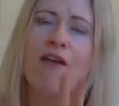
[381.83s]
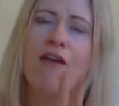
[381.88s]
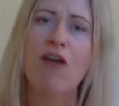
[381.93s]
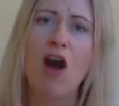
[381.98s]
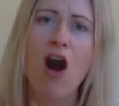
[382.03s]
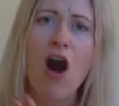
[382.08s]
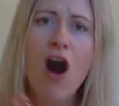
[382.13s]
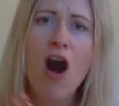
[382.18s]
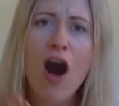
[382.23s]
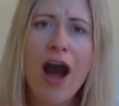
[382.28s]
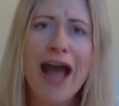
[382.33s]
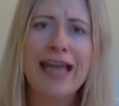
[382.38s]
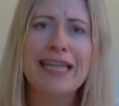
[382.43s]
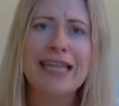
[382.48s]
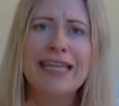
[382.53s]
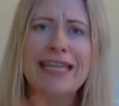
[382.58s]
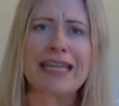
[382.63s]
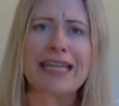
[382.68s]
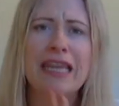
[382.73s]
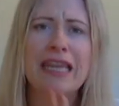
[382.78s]

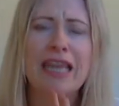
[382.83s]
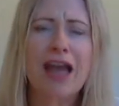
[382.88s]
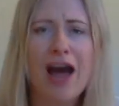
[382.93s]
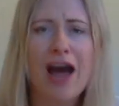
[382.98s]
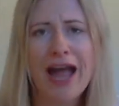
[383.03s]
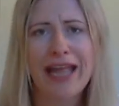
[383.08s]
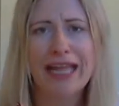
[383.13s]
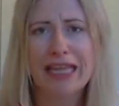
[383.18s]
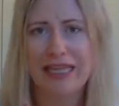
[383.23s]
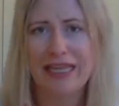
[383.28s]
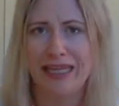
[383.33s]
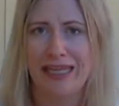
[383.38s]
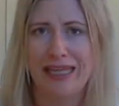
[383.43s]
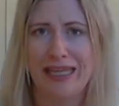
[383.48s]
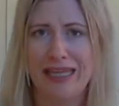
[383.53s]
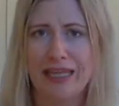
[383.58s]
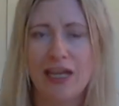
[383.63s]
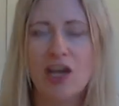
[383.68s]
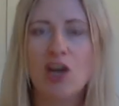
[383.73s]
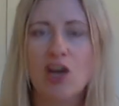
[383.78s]
highly
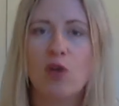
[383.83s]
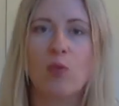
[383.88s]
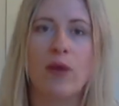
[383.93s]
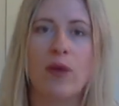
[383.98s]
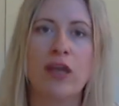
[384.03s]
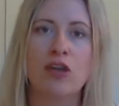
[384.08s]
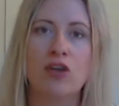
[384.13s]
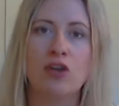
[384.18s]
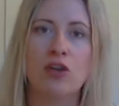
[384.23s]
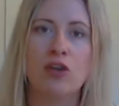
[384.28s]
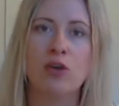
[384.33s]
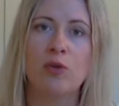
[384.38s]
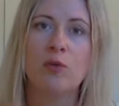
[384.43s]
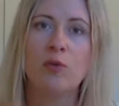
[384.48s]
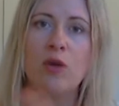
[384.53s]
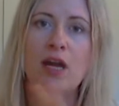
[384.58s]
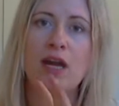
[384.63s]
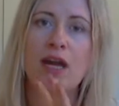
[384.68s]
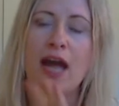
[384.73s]
likely when you